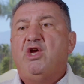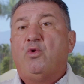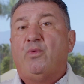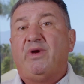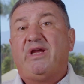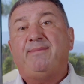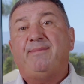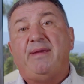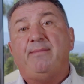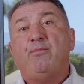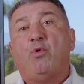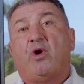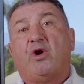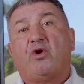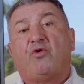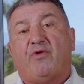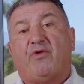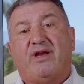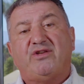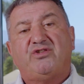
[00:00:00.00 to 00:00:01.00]
we can be more
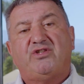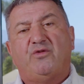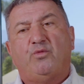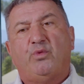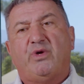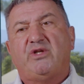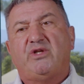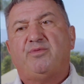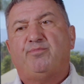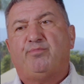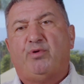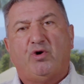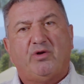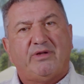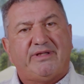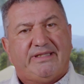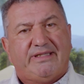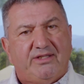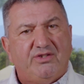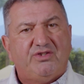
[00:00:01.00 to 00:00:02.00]
aggressive with
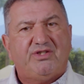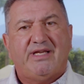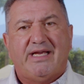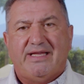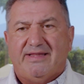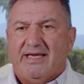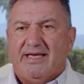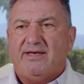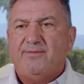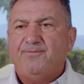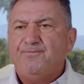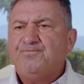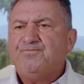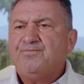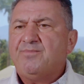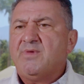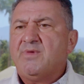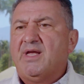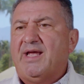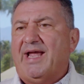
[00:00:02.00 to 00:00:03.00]
pulleys. And then
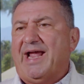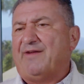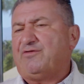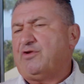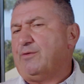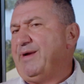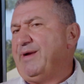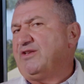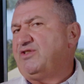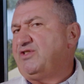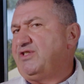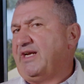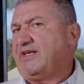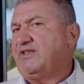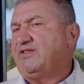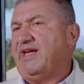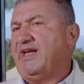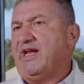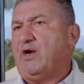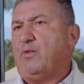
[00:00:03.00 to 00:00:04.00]
after about
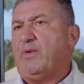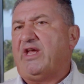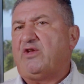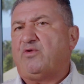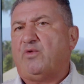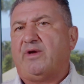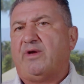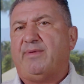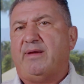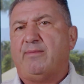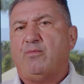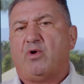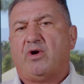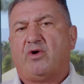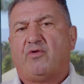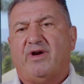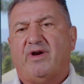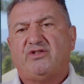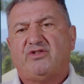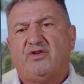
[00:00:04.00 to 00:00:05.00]
6 to 8 weeks, we can be more
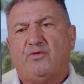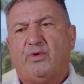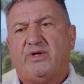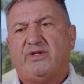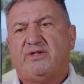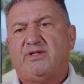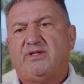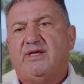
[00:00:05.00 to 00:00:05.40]
aggressive with